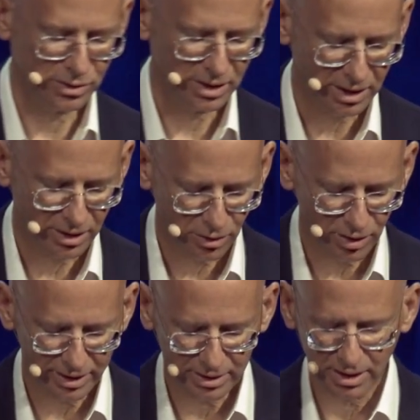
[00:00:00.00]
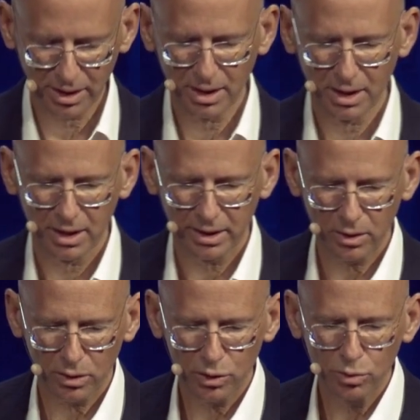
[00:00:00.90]
that I call it,
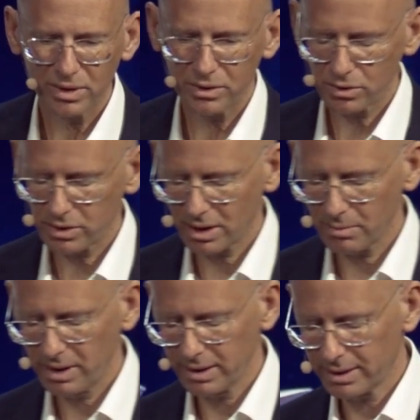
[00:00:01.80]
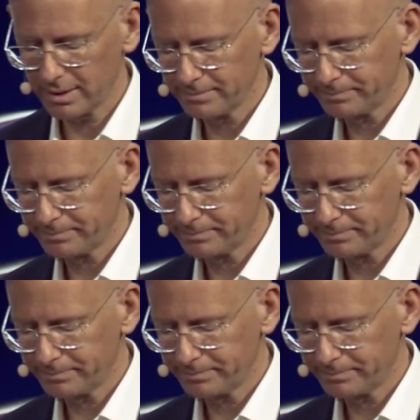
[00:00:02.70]
human sustainability.